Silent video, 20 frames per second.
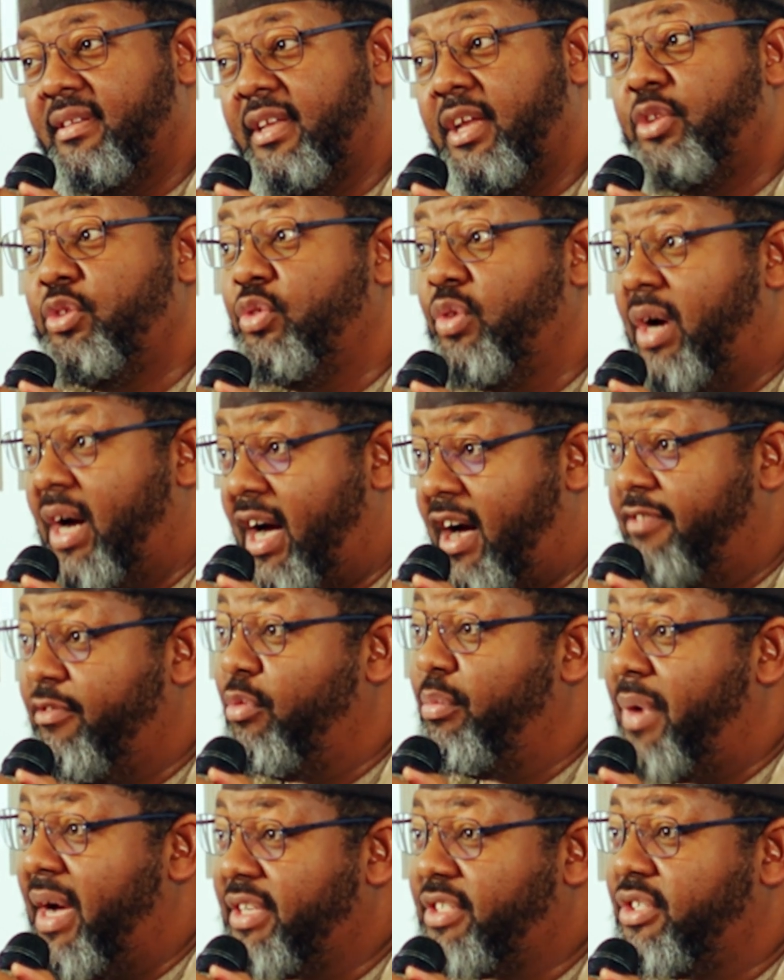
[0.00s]
Then you have
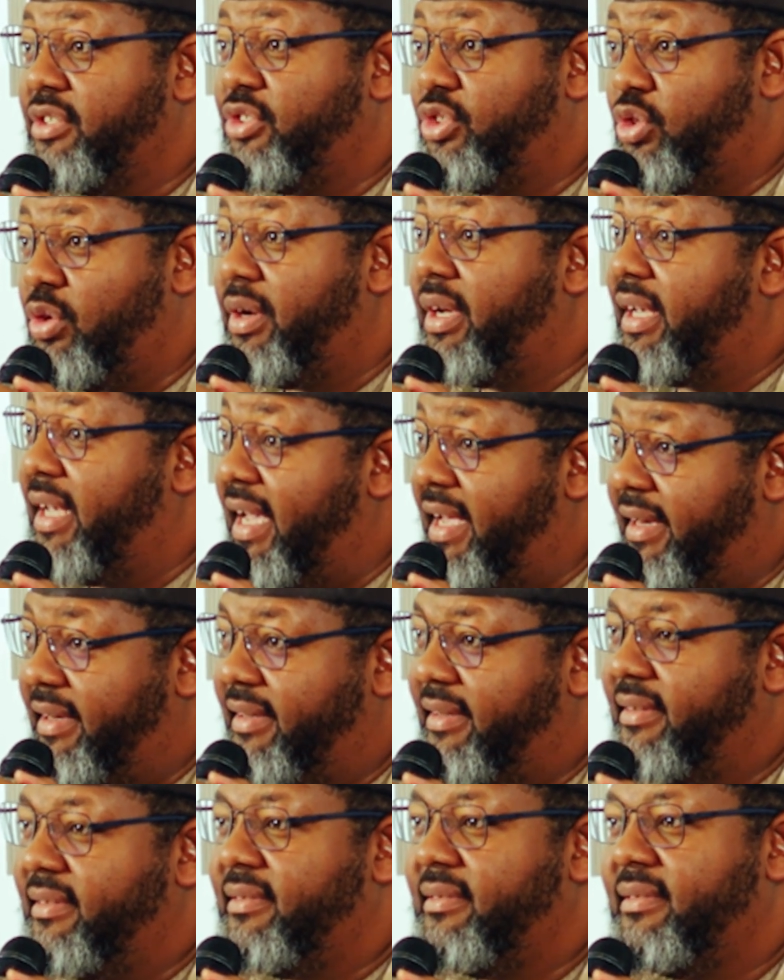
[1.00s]
Obasanjo
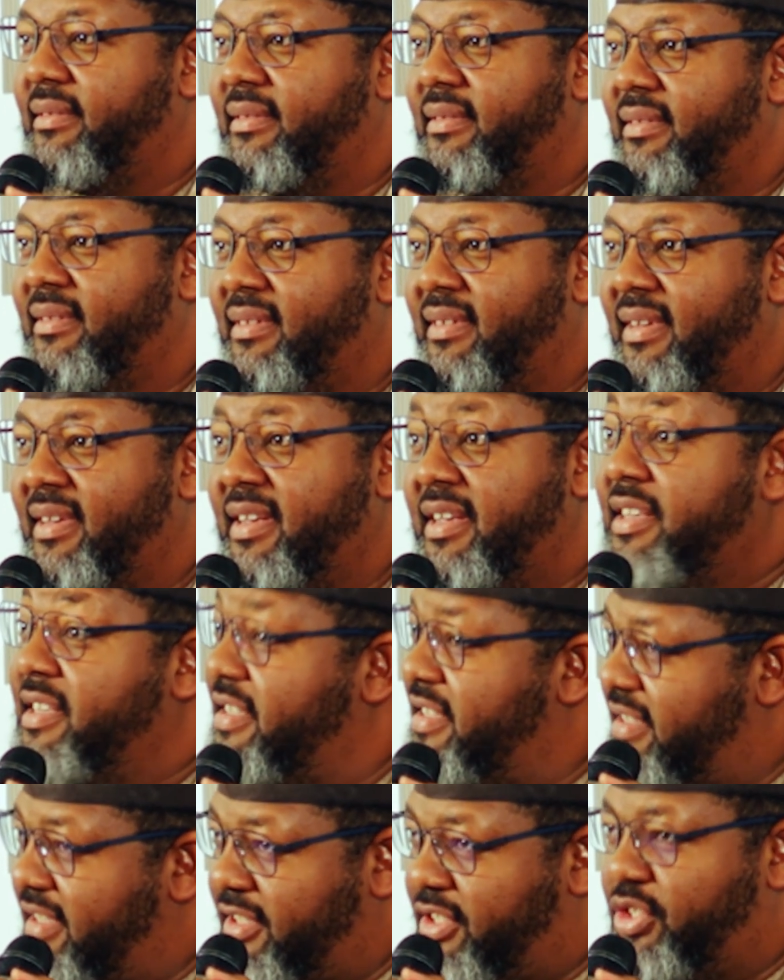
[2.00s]
again,
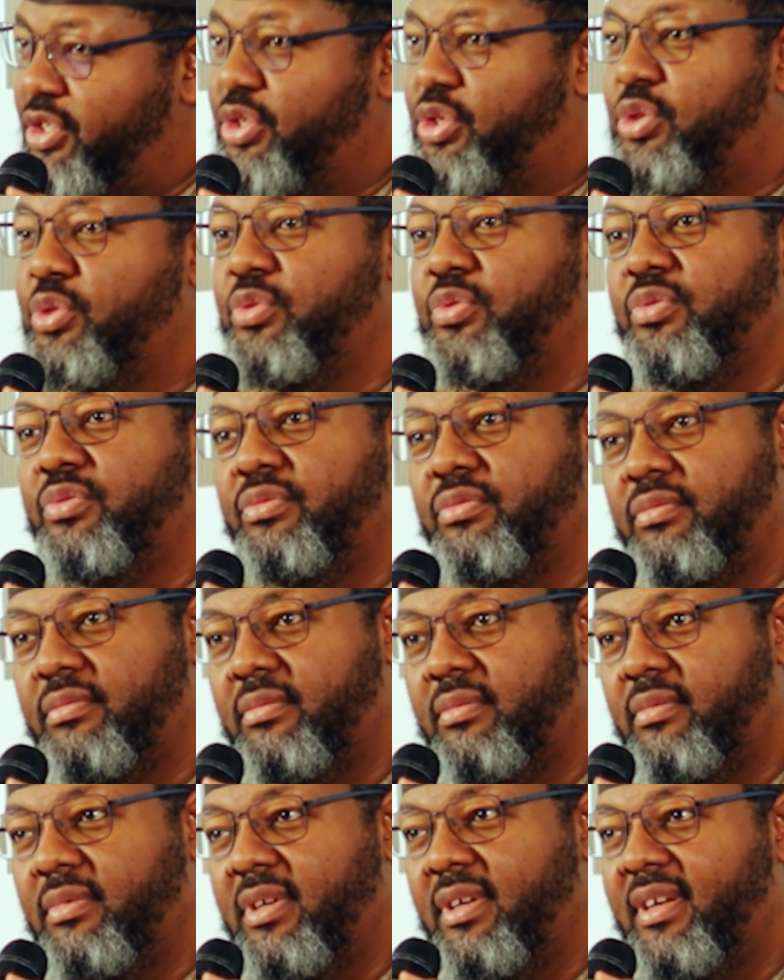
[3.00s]
62
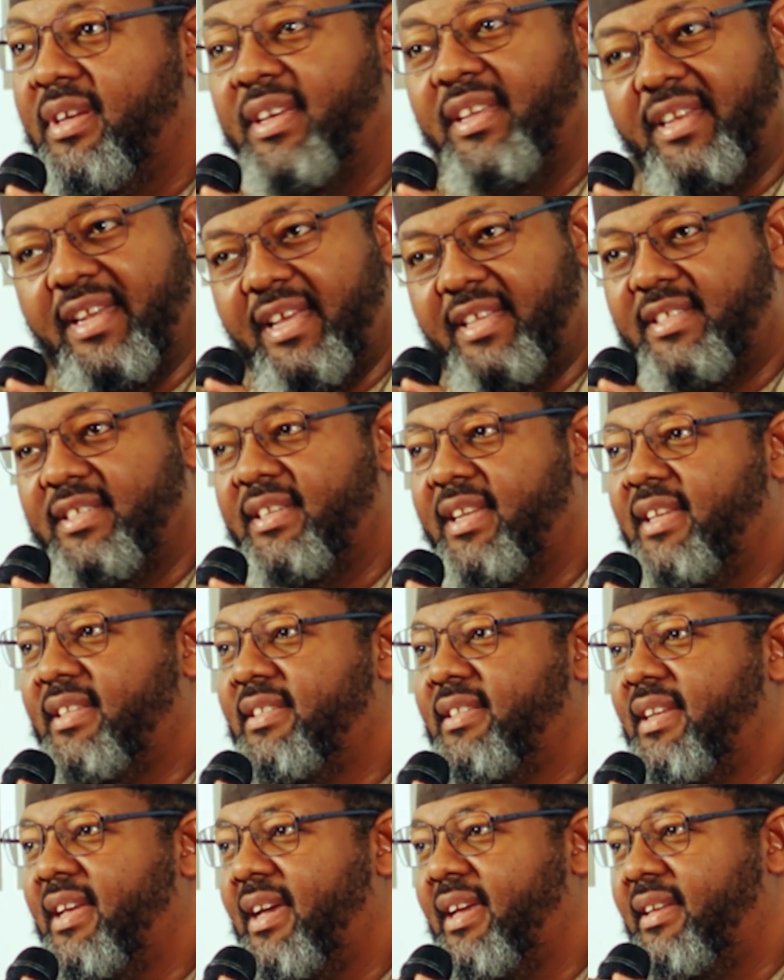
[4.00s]
in
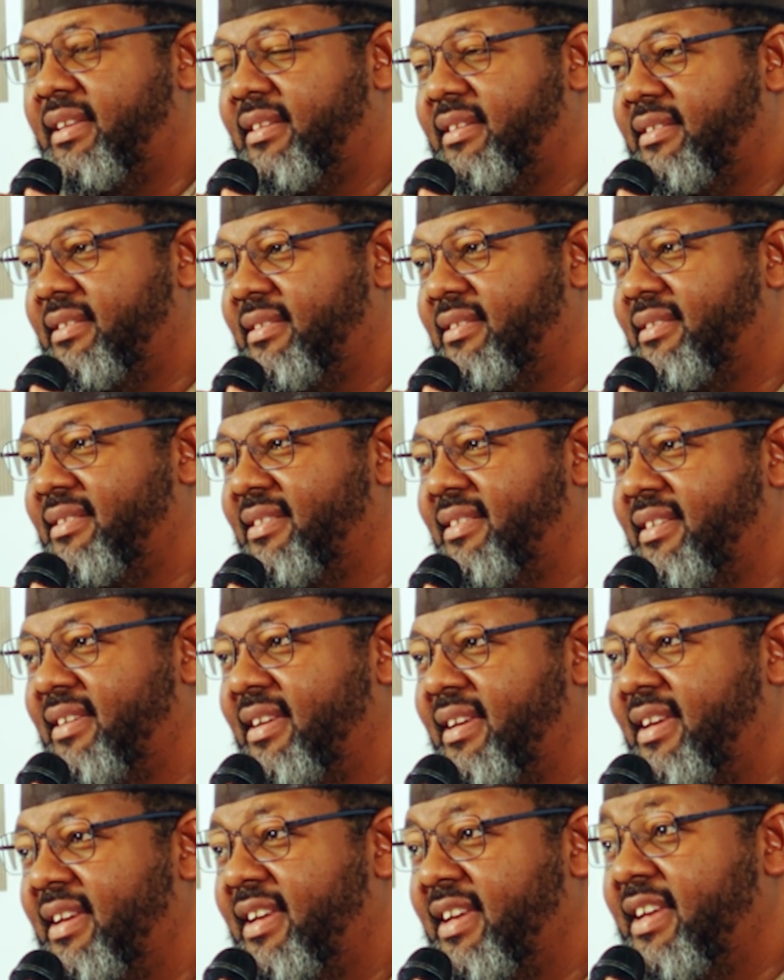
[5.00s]
1999.
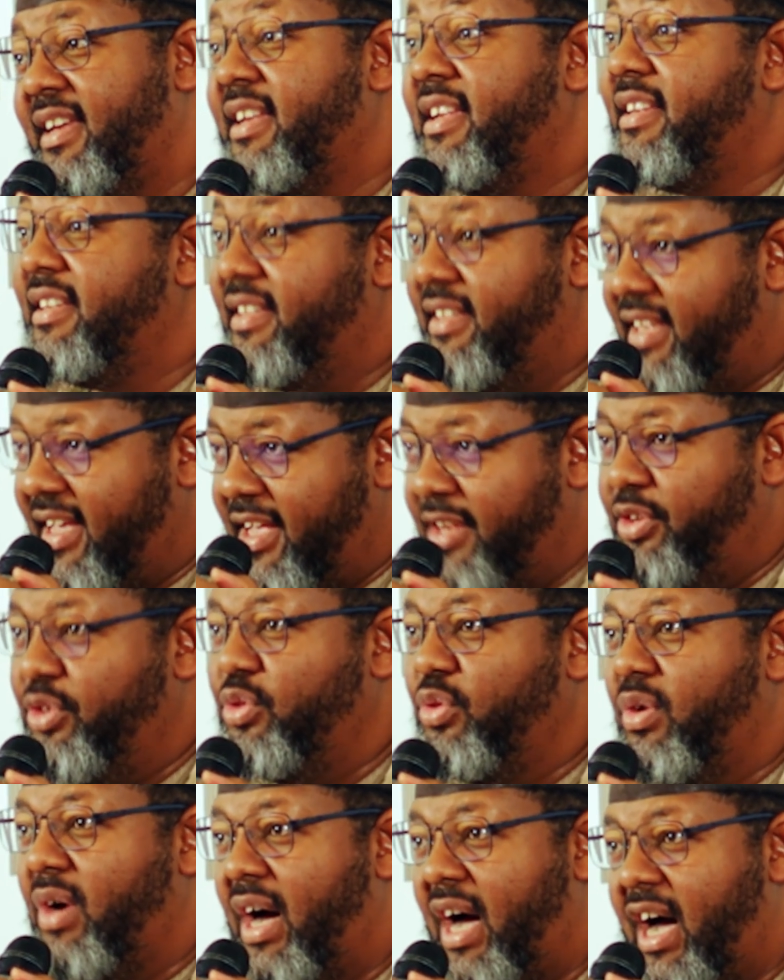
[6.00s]
Then
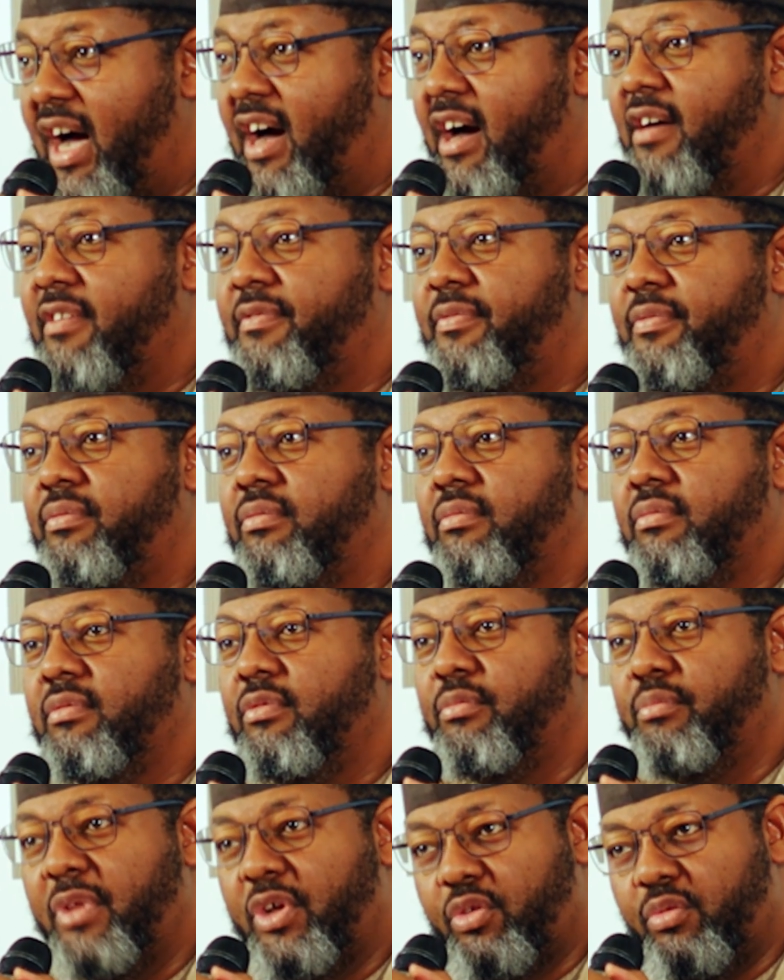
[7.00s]
you have
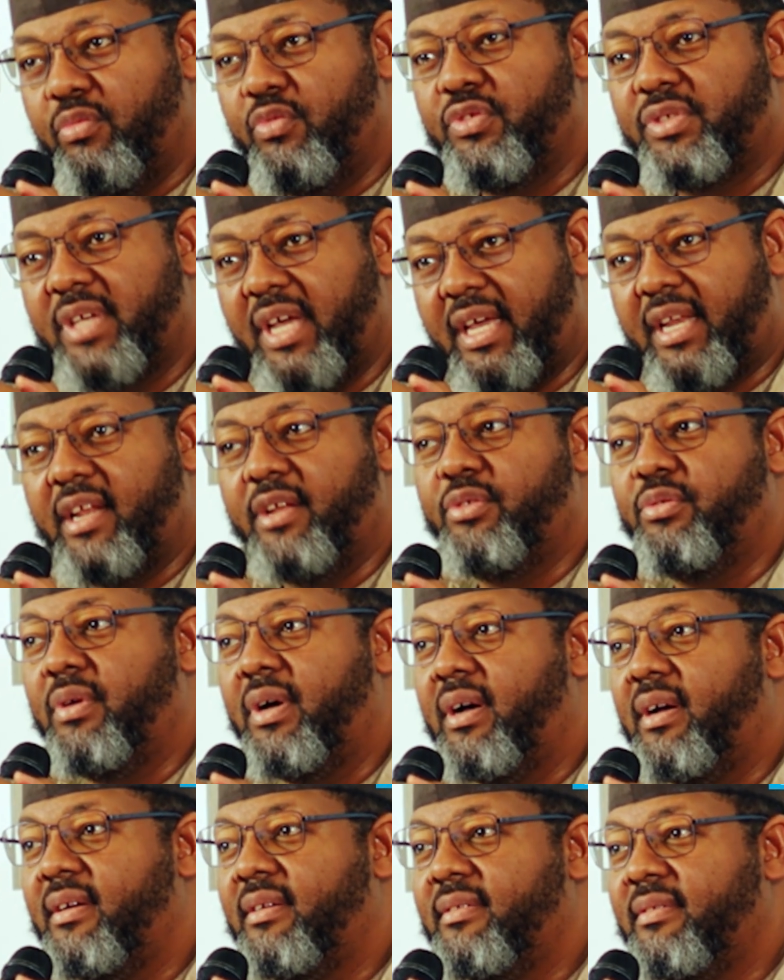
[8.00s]
Umaru Musa
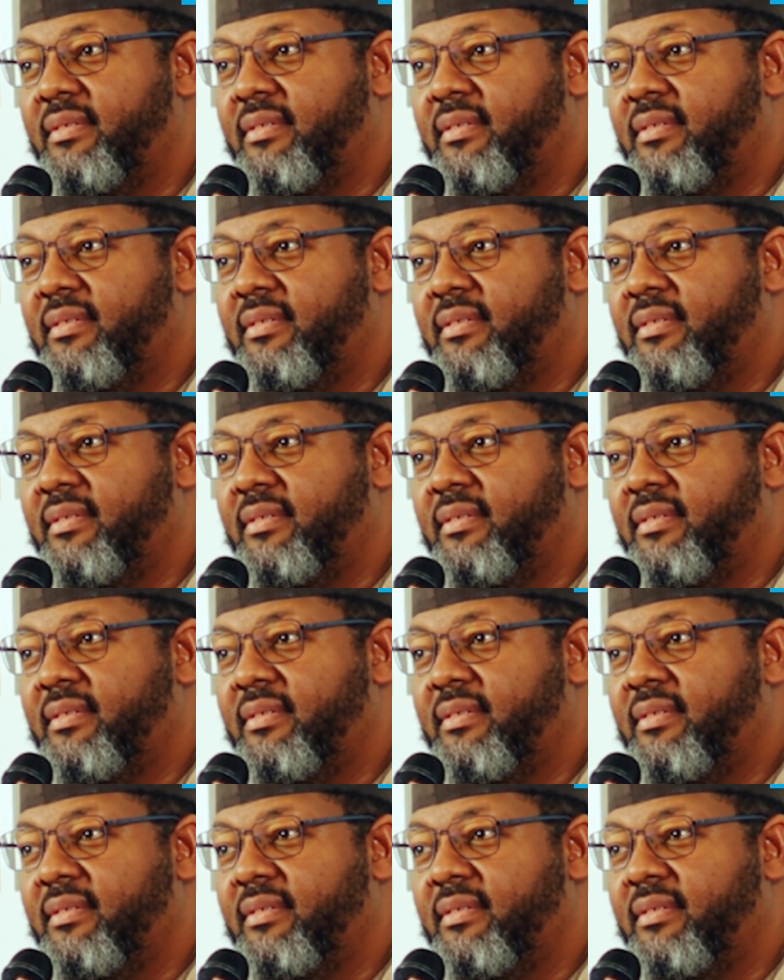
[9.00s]
Yar'Adua,